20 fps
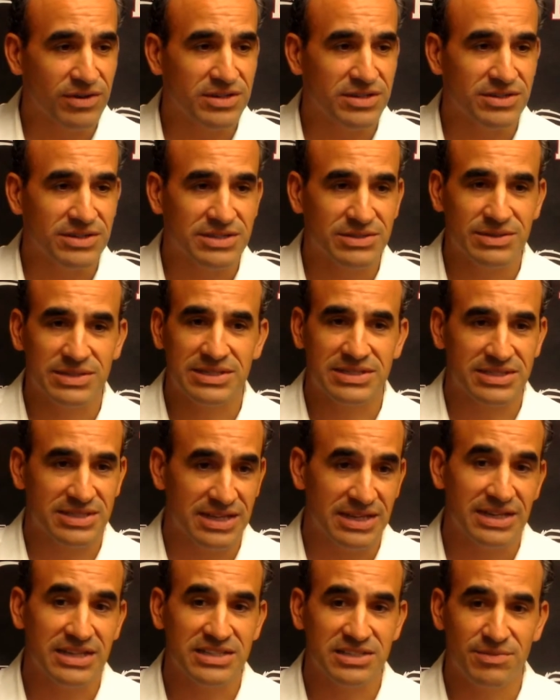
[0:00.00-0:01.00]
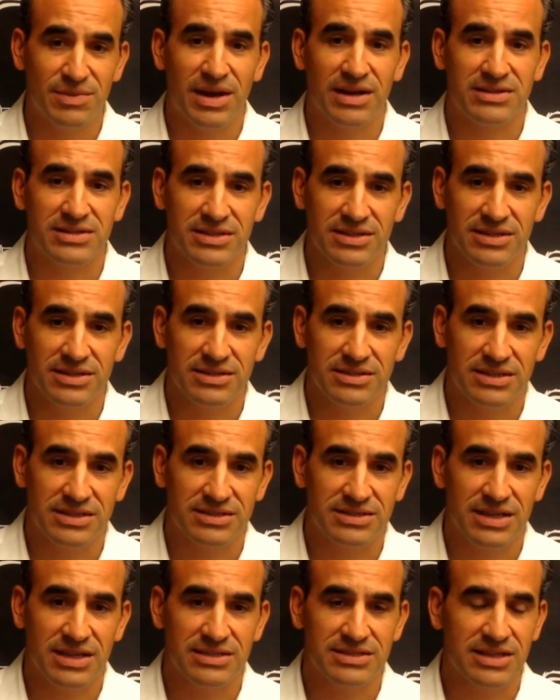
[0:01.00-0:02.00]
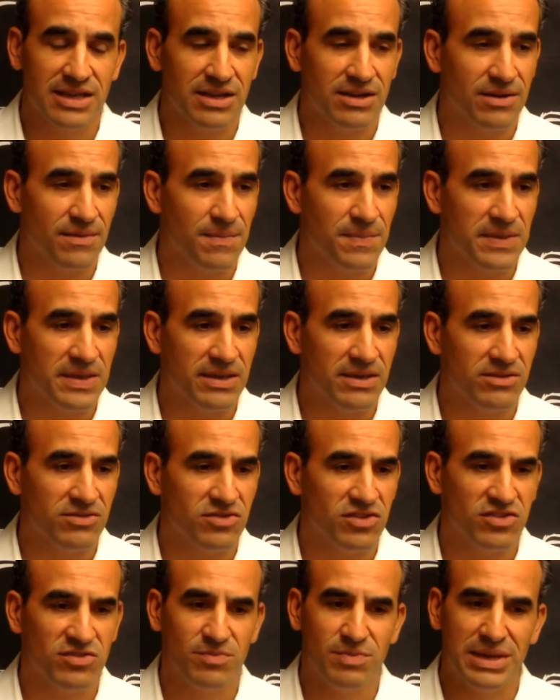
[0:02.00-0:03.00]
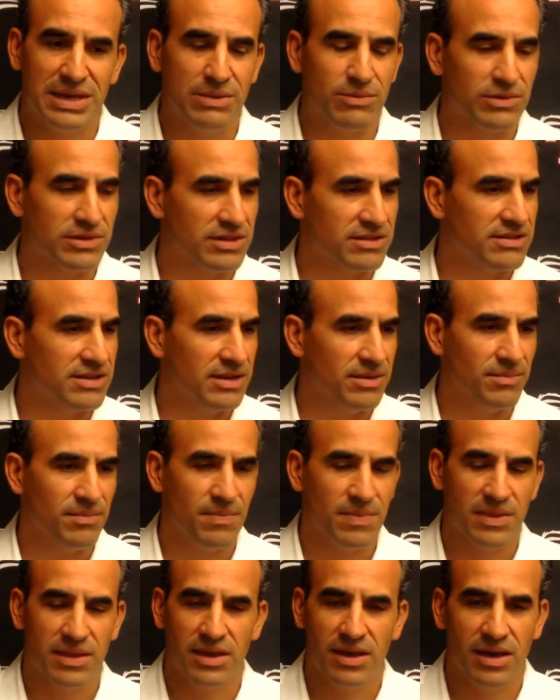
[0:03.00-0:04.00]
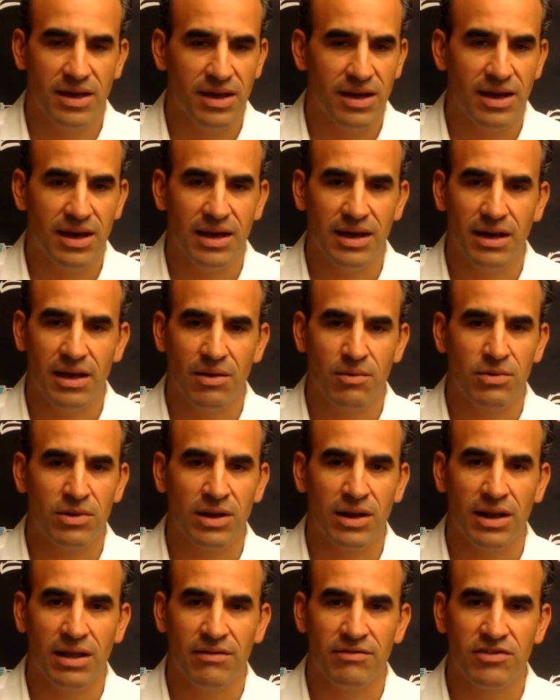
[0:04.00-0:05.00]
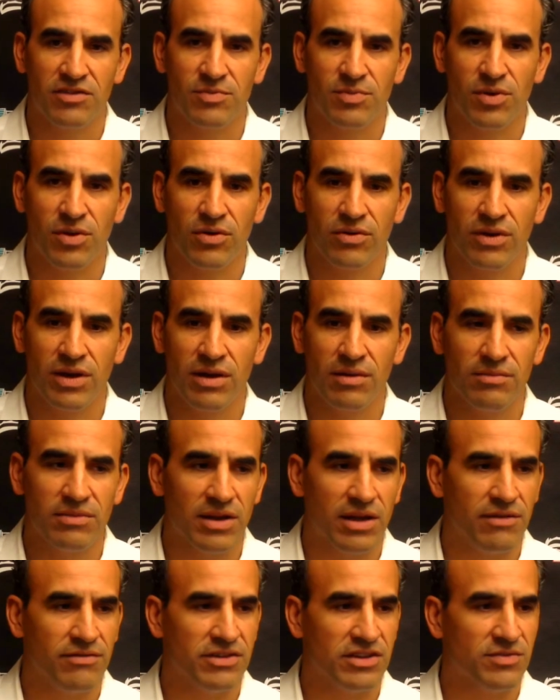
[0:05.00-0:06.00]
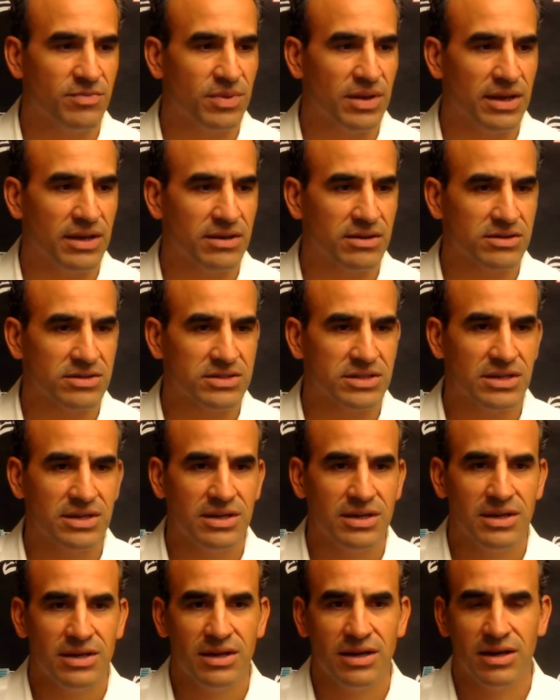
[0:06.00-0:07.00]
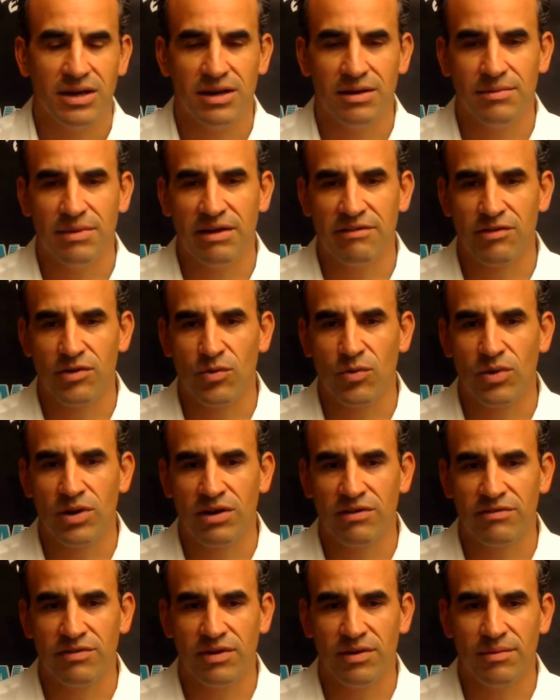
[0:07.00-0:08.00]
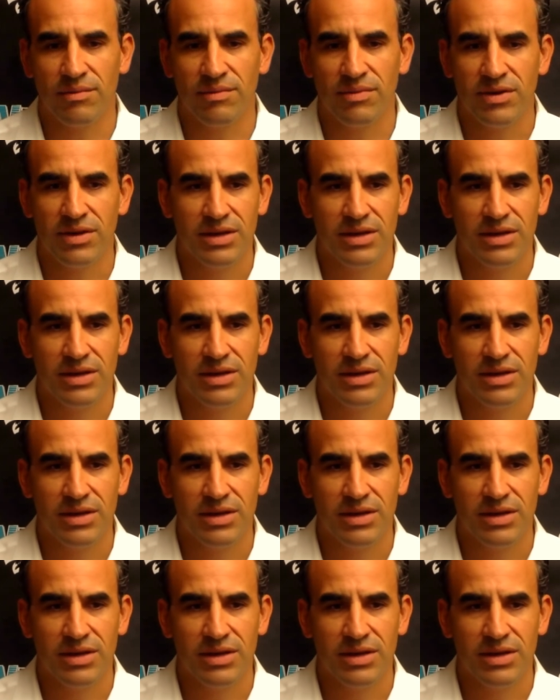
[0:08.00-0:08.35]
to is this thing is about to set sail. Is just being with the team. I really love this program. Love these players. Every one of them